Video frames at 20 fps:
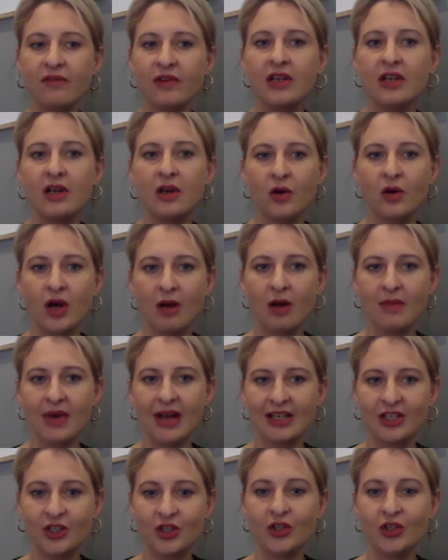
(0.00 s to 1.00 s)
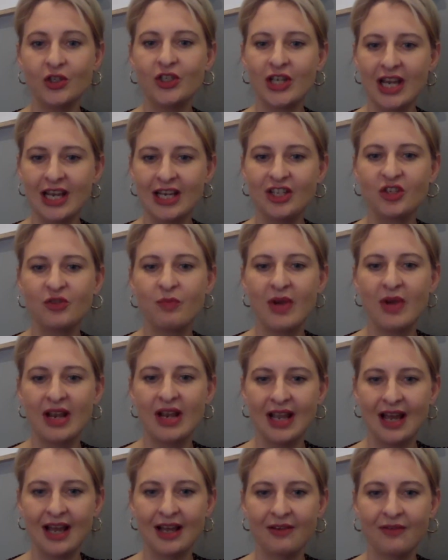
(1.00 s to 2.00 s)
will never know how much you
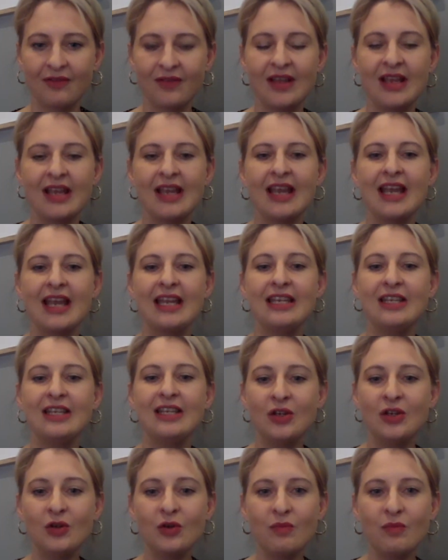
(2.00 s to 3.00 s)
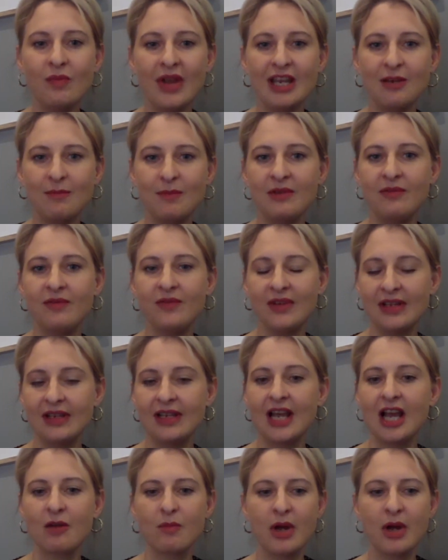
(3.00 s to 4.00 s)
changed my life. And you make
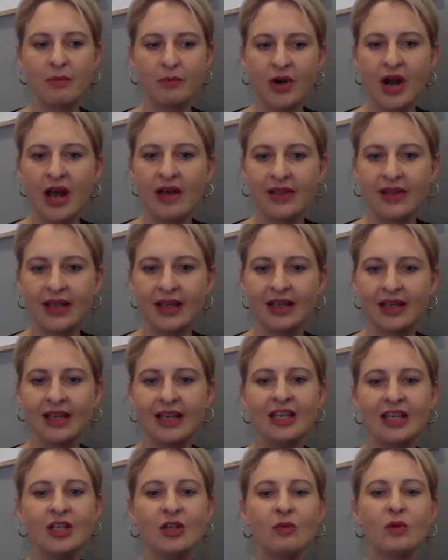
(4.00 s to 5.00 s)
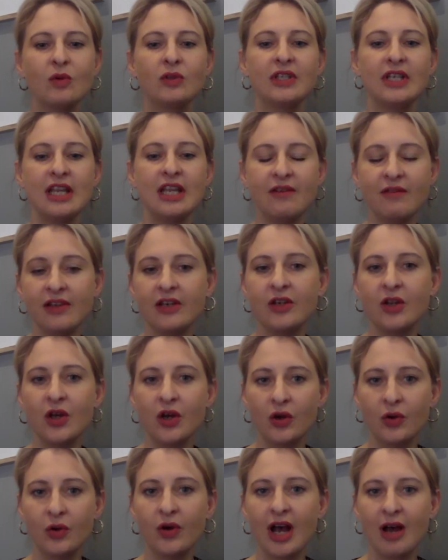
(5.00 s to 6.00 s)
me feel like my brother. You will
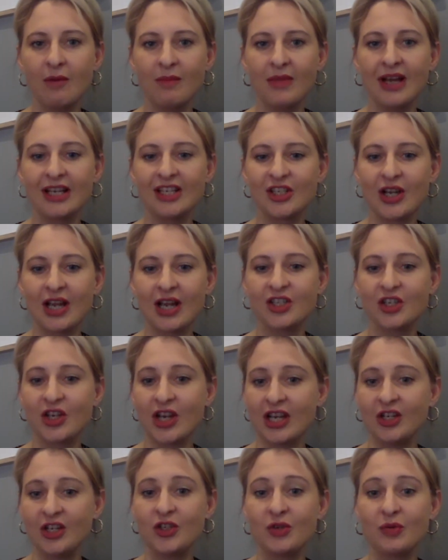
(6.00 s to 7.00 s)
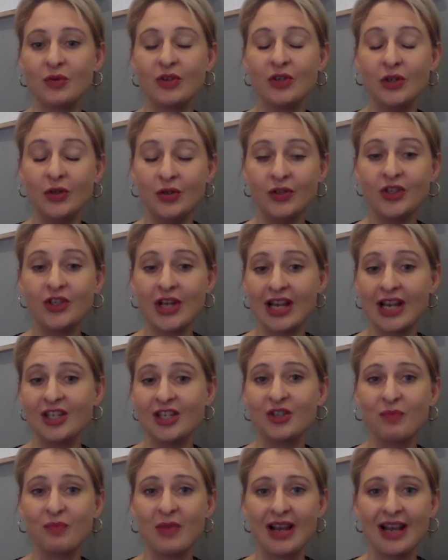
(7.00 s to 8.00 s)
never know how much I changed, you
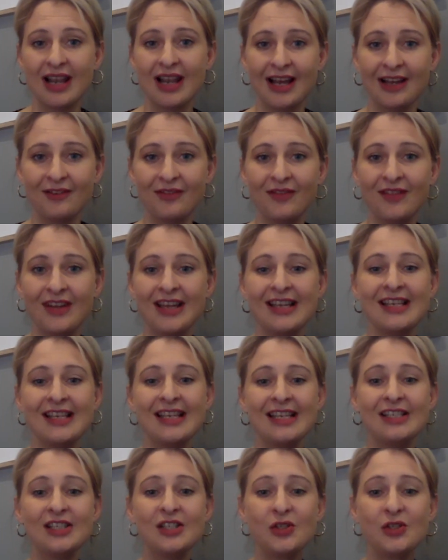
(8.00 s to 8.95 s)
changed my life.